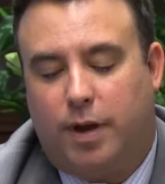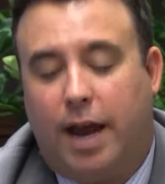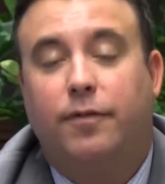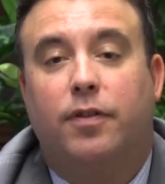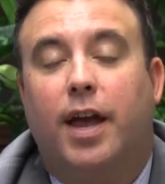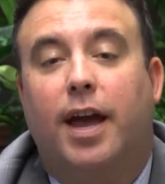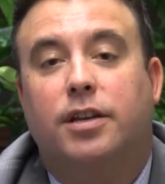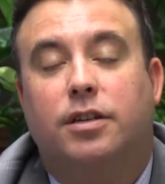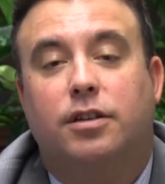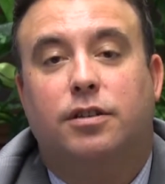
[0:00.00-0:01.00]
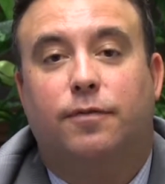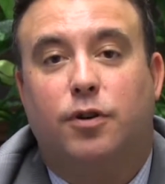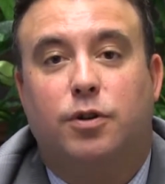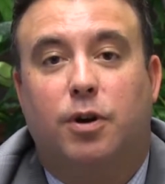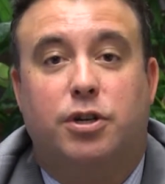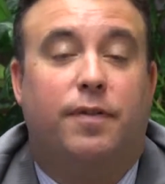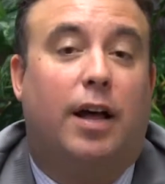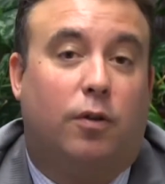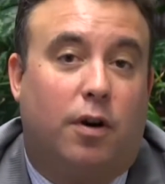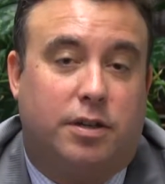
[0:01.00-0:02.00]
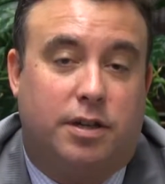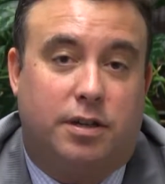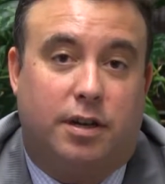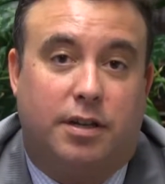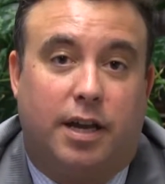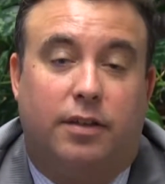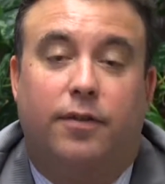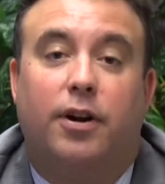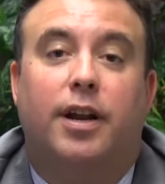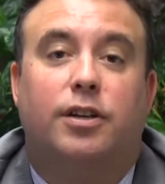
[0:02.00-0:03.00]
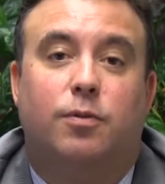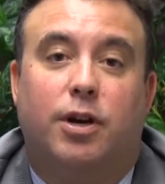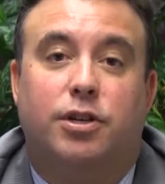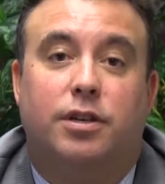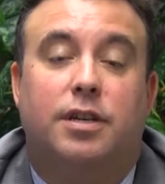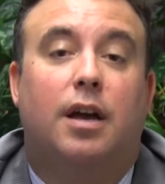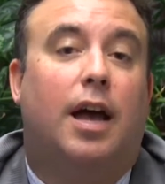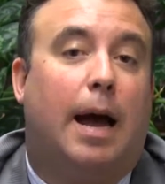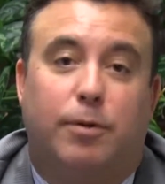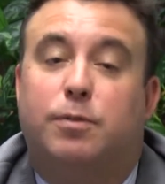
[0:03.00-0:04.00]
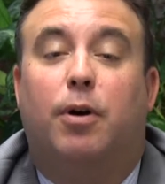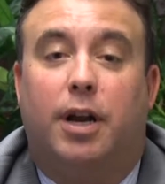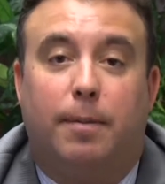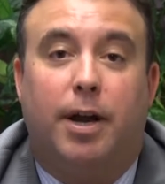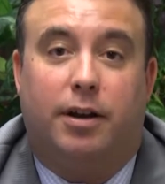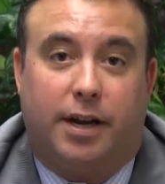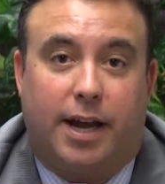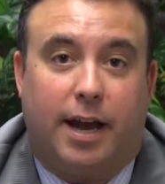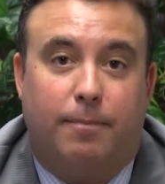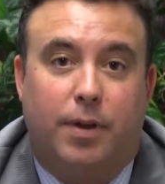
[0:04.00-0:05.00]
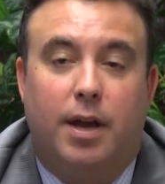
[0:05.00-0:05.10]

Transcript: after they ask us the first question of how long is this going to take, the very next question is how much money am I going to get?